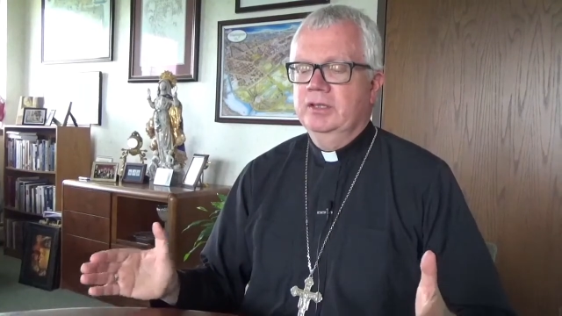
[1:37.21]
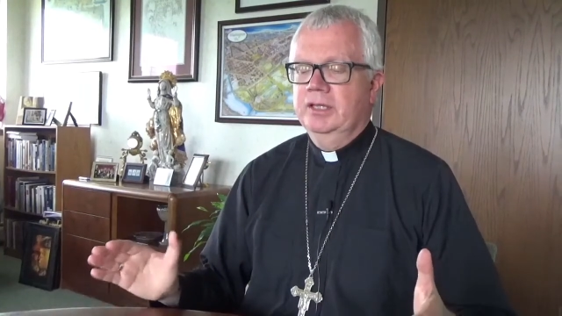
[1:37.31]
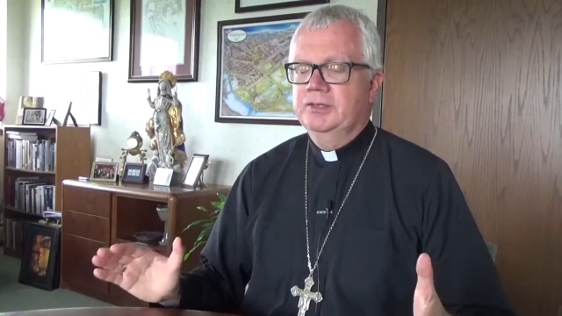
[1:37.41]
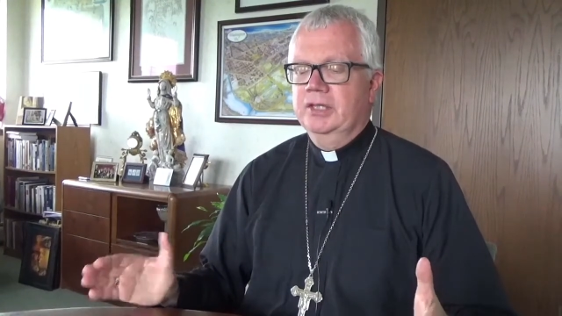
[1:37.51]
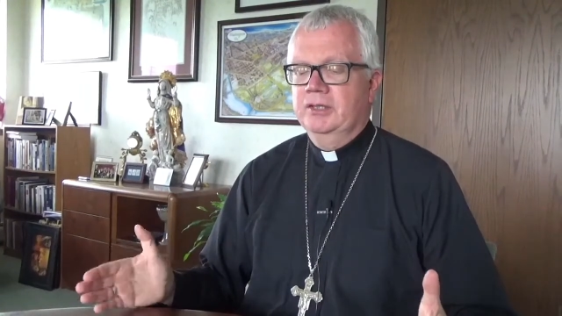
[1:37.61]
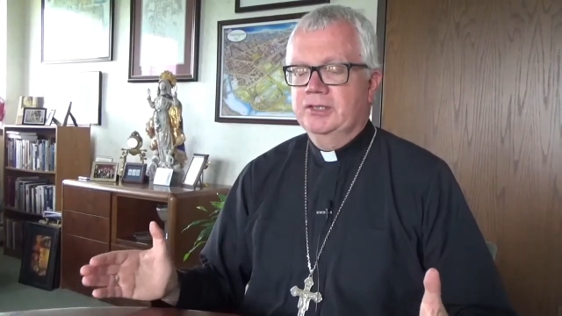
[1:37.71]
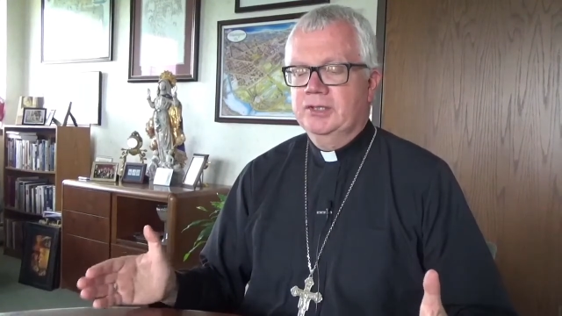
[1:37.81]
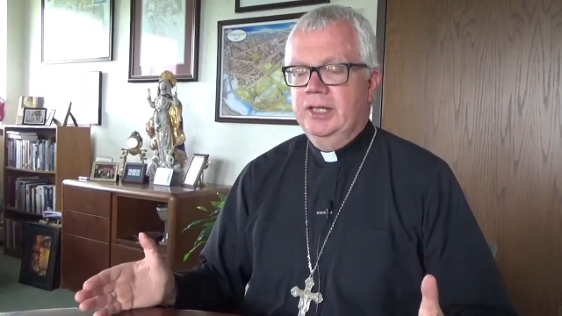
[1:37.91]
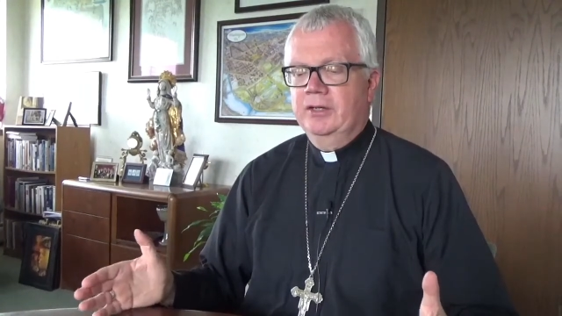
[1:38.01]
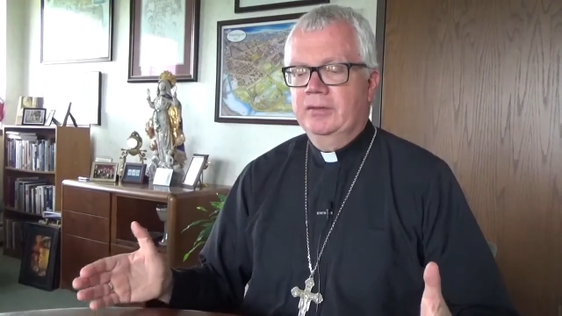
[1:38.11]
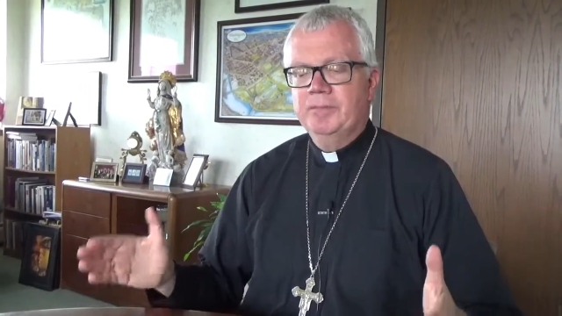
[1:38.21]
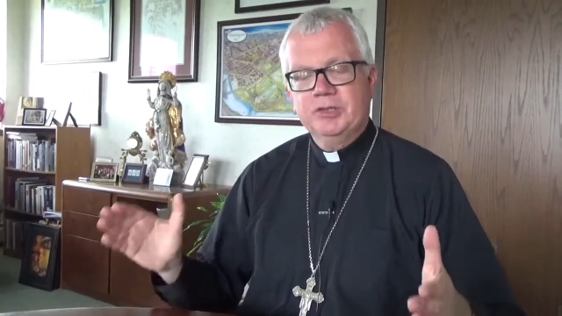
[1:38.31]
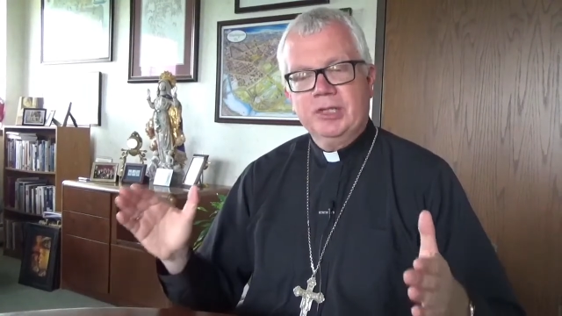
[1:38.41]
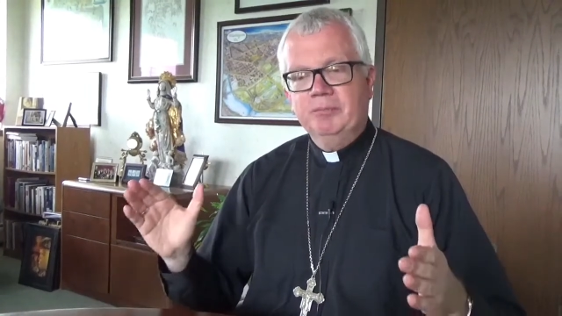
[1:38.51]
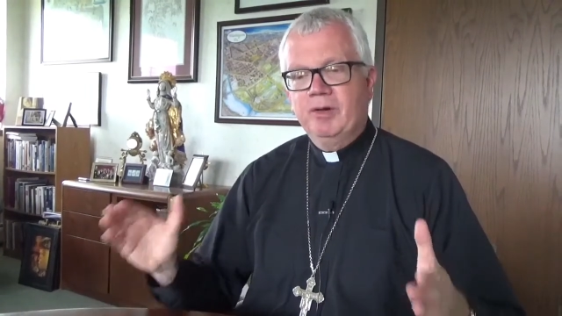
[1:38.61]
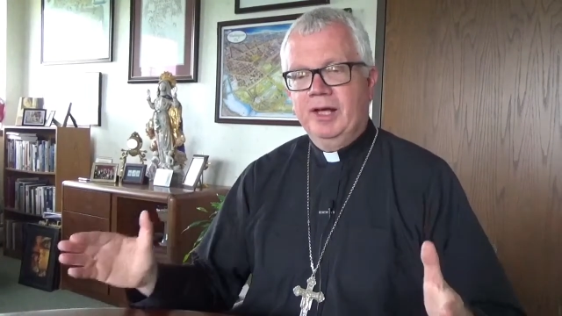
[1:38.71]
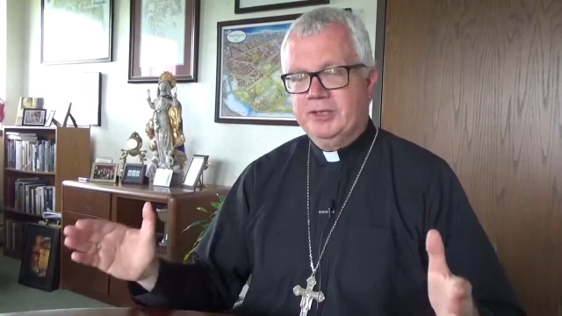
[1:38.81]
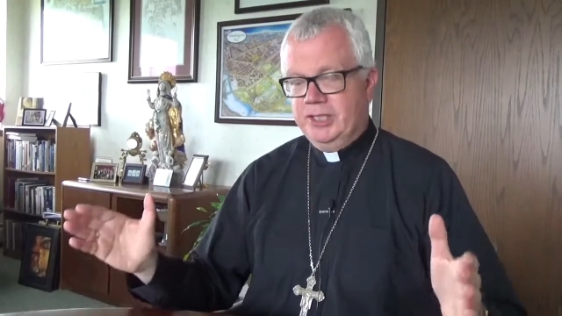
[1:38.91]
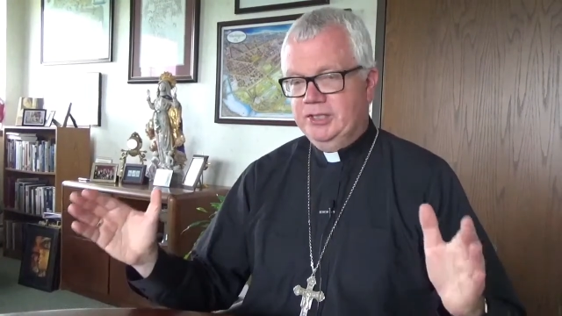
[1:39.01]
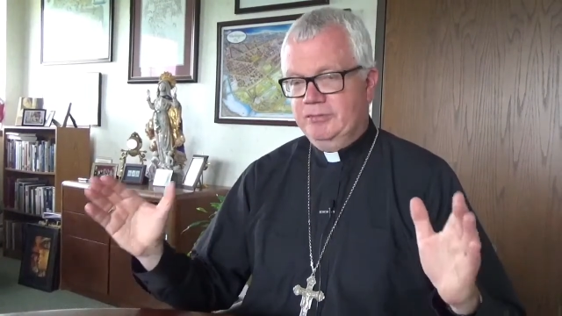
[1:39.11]
It's at the center. St. Paul
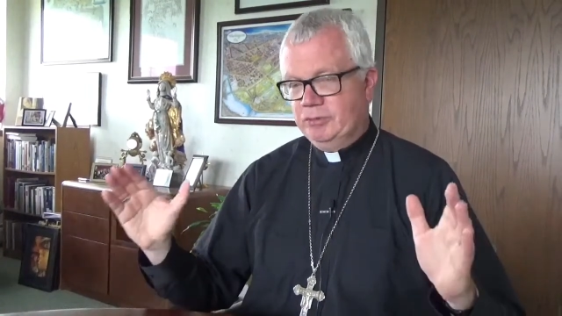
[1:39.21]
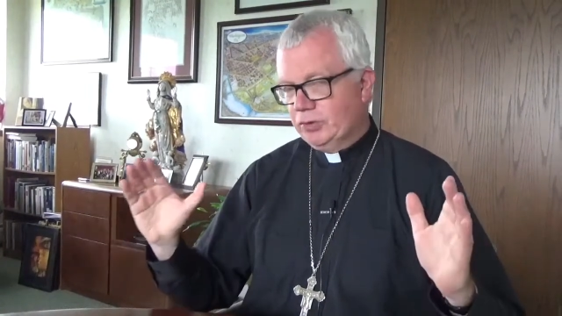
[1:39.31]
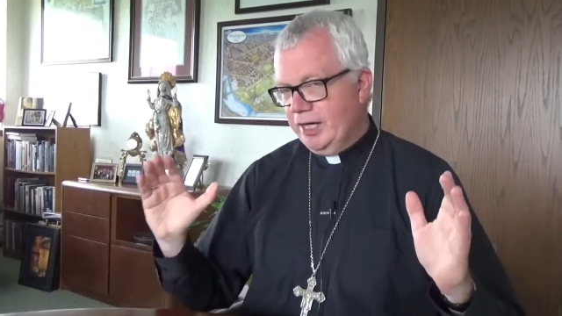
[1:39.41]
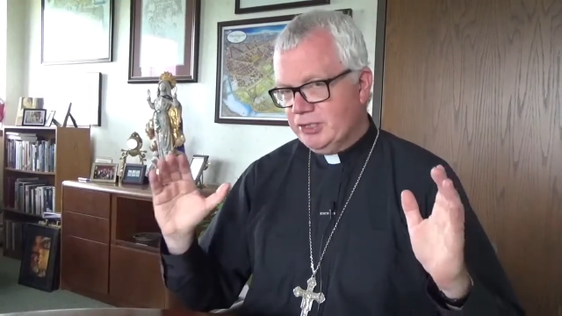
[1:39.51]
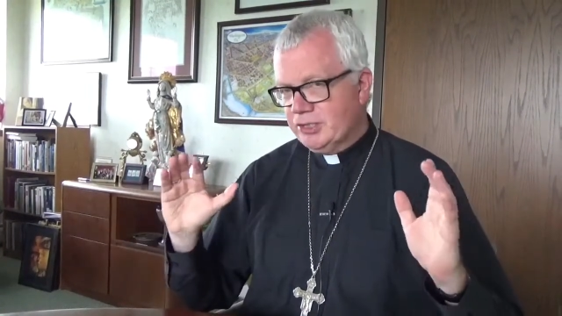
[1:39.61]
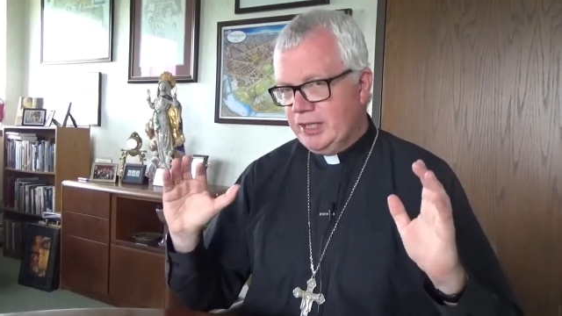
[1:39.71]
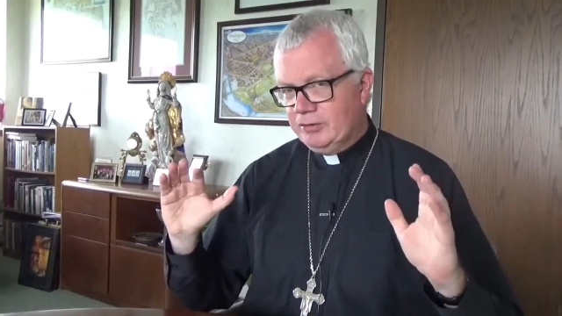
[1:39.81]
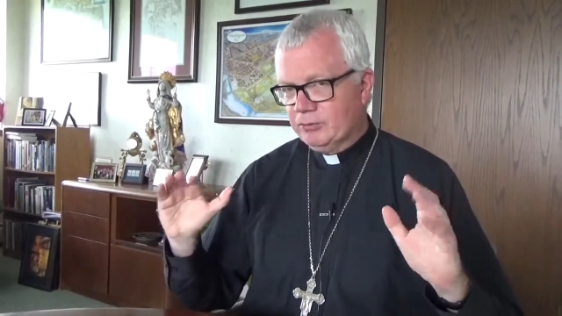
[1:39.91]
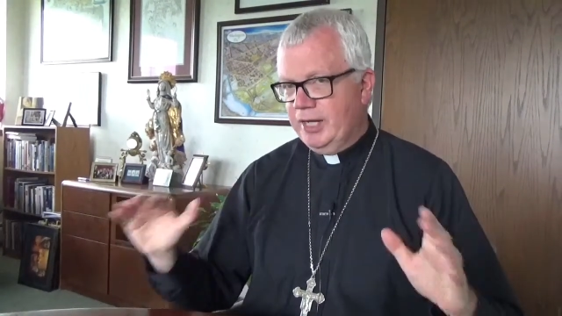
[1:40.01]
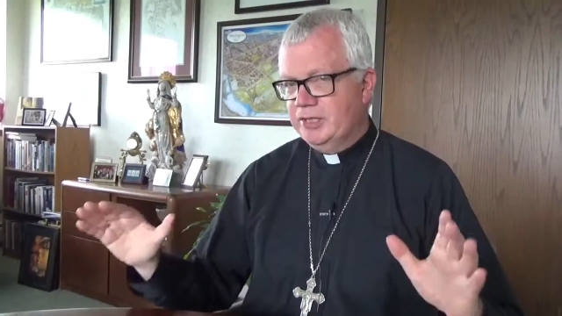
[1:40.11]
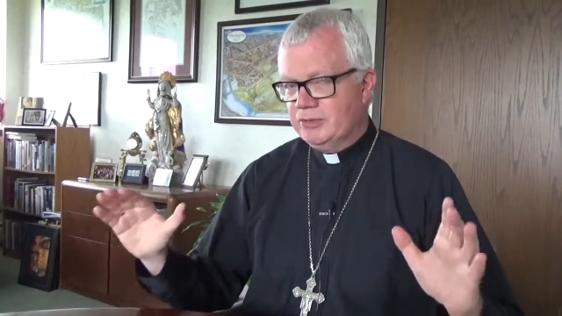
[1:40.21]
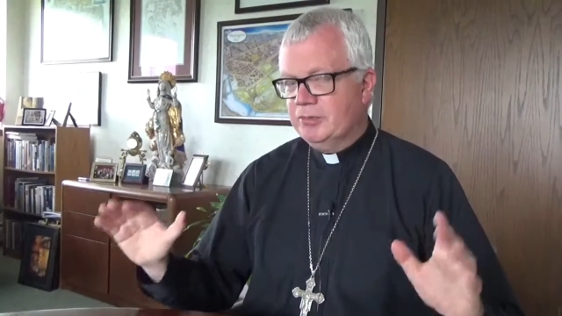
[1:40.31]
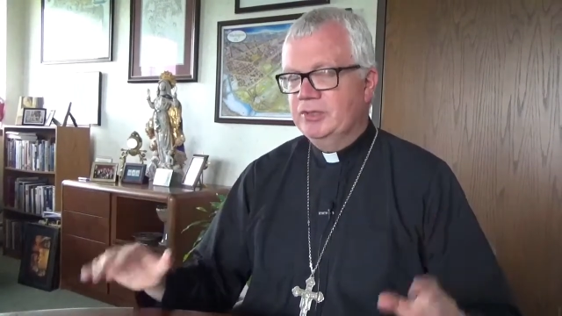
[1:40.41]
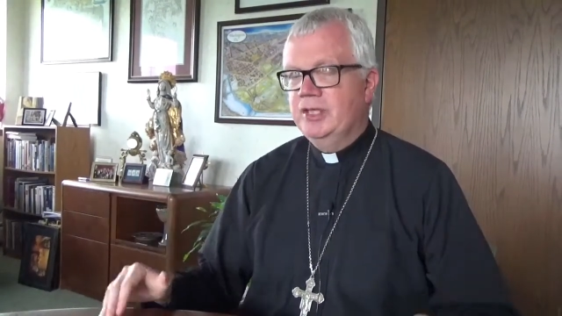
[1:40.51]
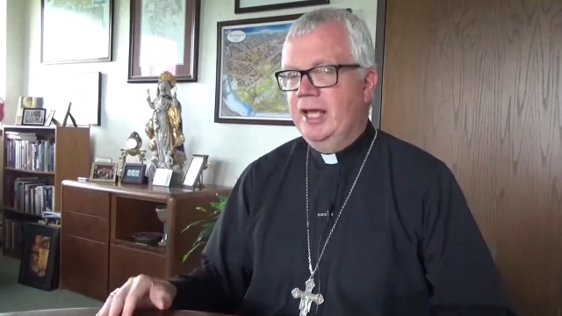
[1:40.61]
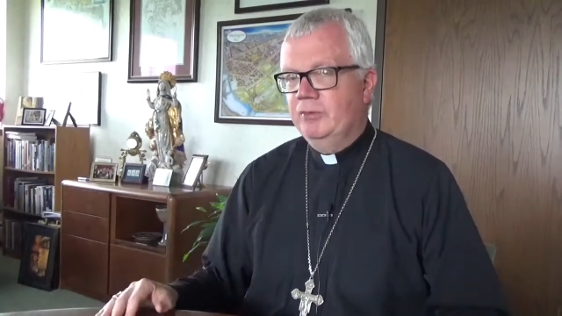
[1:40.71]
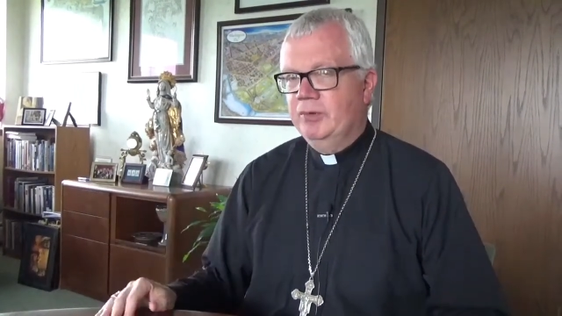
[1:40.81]
says if Christ is not raised from the dead,